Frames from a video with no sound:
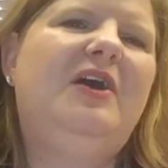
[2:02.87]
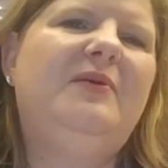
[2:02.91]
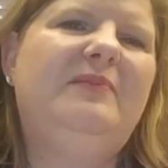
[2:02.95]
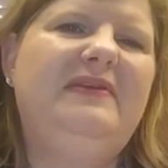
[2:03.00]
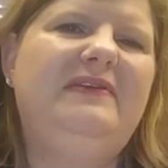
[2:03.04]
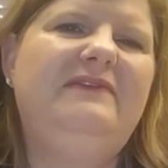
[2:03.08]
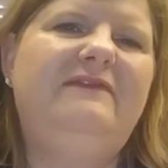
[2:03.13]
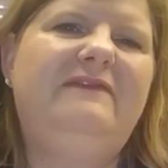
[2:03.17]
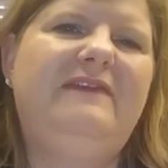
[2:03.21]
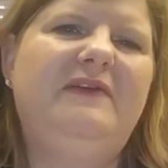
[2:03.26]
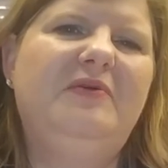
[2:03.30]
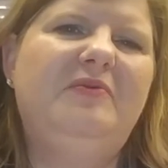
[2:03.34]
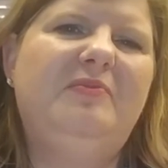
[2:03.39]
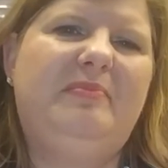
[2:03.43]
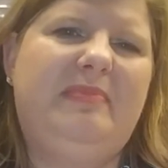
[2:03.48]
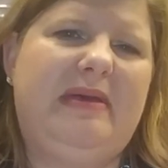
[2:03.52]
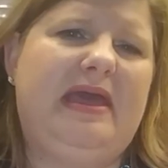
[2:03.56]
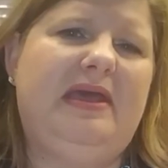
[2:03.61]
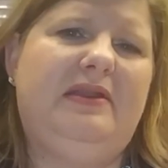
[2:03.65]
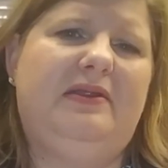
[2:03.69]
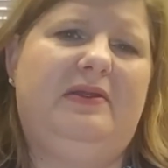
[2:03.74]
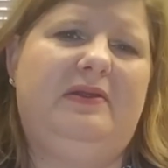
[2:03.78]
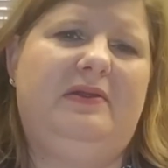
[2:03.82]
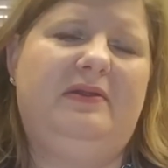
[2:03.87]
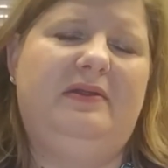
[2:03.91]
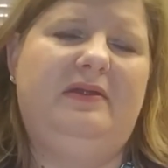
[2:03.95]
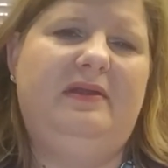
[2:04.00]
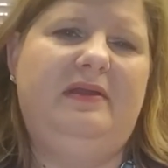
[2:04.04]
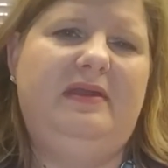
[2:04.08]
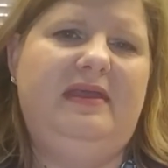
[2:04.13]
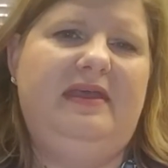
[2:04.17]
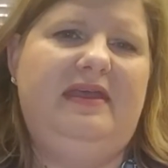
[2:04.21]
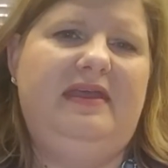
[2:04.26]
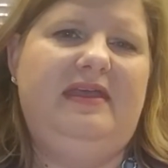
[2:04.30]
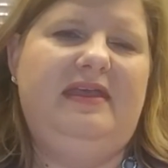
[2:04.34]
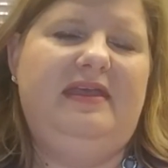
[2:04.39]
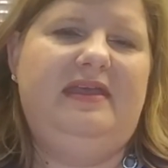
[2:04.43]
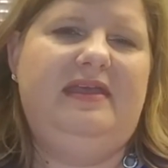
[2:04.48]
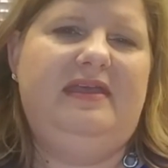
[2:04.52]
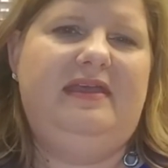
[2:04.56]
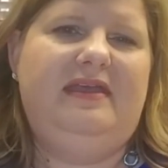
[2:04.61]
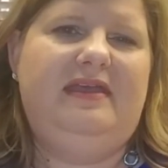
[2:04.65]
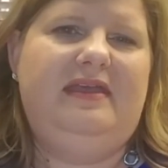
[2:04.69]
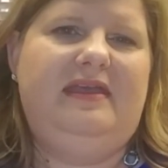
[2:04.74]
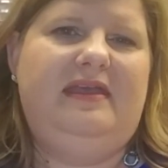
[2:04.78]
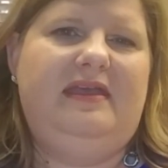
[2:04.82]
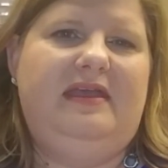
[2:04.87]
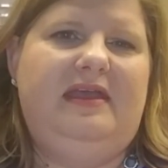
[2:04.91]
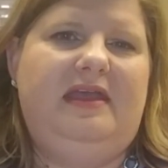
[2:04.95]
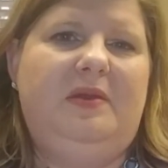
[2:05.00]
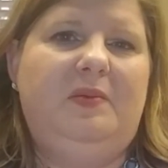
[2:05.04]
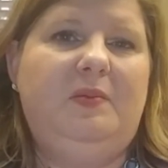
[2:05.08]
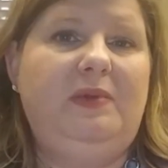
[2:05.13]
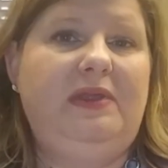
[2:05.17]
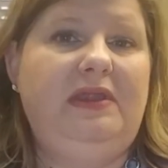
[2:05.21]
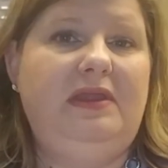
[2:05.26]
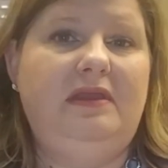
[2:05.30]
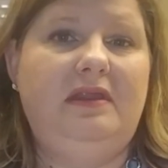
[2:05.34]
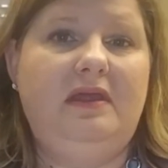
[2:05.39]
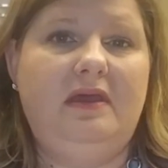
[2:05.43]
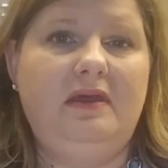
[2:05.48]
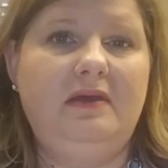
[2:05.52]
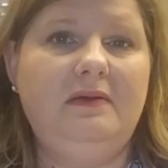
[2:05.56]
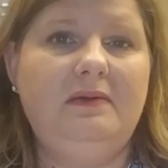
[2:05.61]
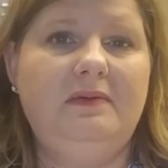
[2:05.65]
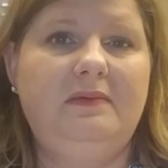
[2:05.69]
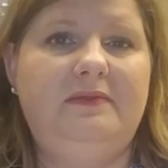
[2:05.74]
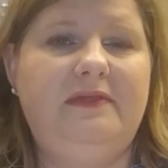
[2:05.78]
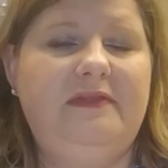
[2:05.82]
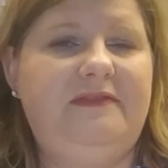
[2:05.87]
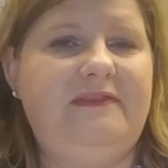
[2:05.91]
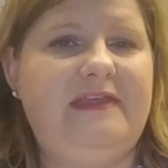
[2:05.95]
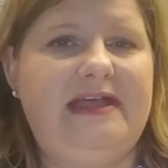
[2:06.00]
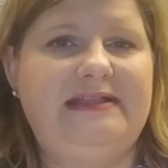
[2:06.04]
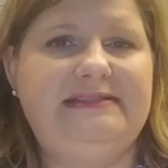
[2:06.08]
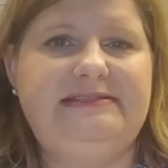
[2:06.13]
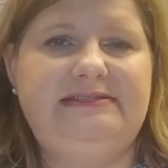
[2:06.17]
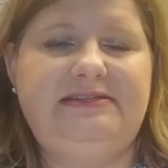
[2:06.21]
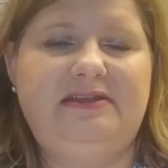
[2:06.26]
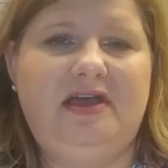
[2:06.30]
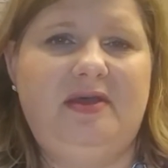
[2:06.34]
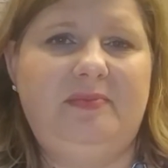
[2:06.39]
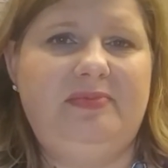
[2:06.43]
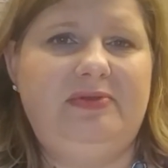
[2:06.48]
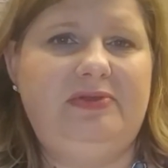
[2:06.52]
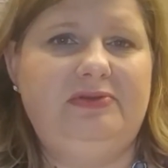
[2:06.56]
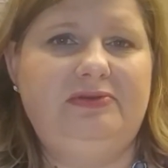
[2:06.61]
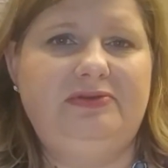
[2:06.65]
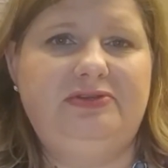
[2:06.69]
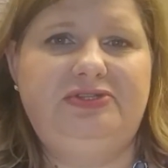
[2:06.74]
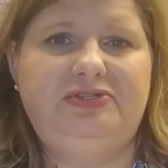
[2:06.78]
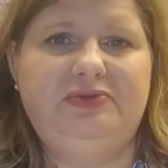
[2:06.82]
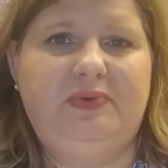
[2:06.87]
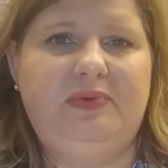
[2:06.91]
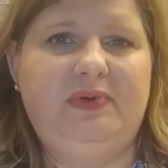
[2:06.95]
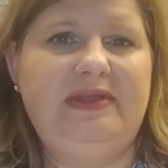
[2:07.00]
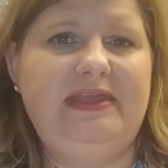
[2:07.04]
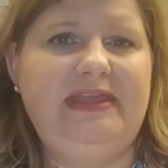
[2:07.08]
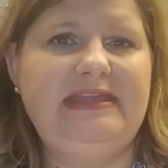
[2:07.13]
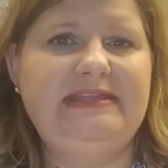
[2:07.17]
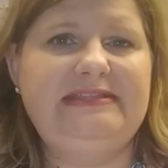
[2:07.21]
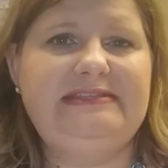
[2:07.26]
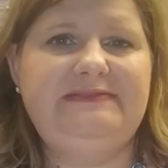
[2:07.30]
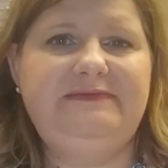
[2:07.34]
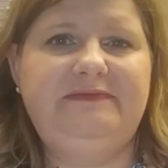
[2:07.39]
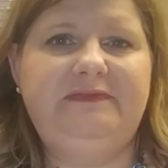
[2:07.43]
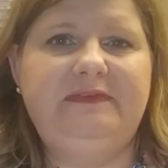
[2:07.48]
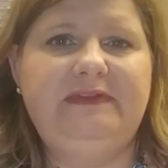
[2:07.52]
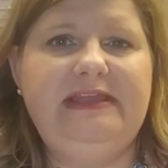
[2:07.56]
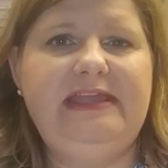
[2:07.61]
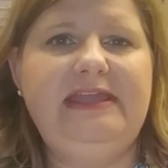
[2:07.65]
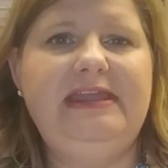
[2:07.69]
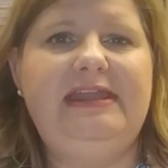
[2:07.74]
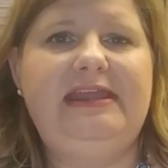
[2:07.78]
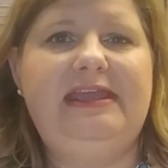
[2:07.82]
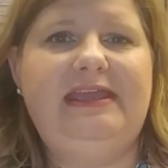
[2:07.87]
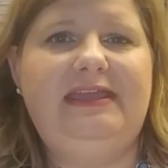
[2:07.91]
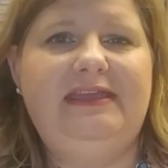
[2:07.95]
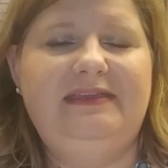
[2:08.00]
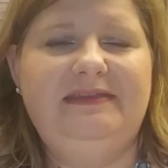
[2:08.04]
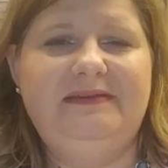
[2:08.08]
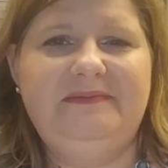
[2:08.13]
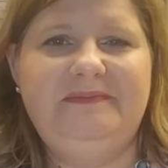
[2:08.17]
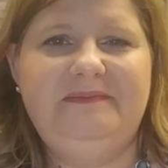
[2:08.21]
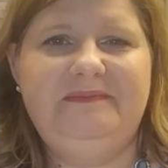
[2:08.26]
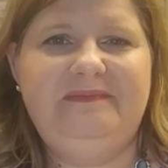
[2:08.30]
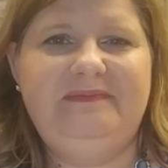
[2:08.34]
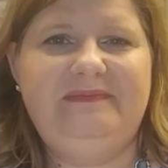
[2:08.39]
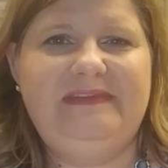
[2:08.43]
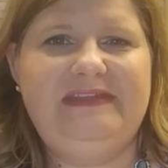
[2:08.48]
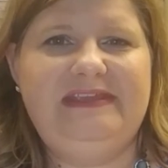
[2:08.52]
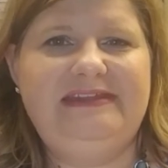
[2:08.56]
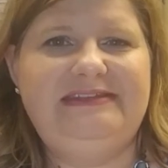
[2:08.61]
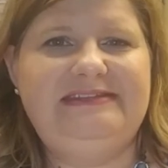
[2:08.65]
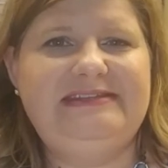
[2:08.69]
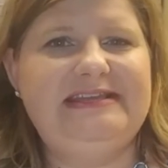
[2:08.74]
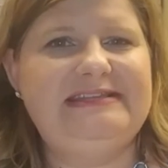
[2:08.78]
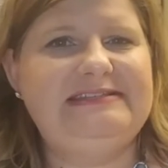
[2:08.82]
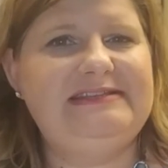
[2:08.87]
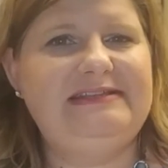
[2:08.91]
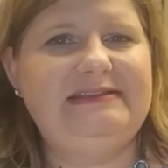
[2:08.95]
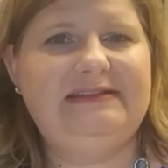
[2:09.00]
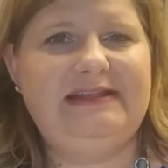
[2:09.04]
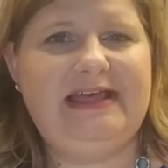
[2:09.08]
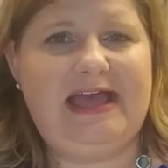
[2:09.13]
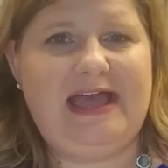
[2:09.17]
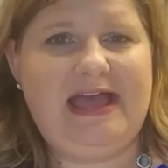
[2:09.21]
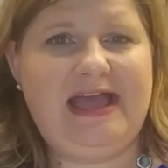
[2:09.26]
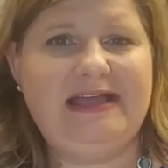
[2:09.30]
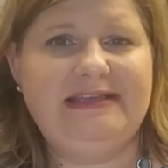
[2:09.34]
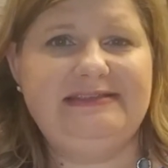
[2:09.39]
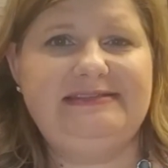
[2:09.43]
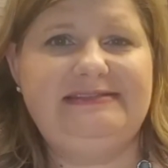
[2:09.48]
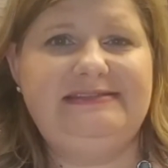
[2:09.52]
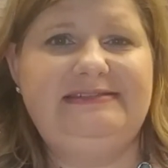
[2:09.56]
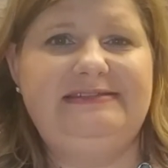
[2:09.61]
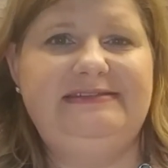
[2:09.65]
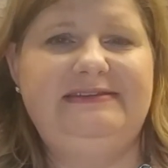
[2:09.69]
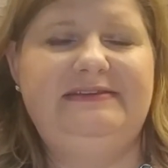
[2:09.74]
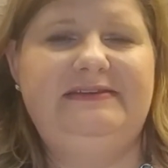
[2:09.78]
me feel better. And we know that that's not pure joy. It's fleeting. It doesn't last.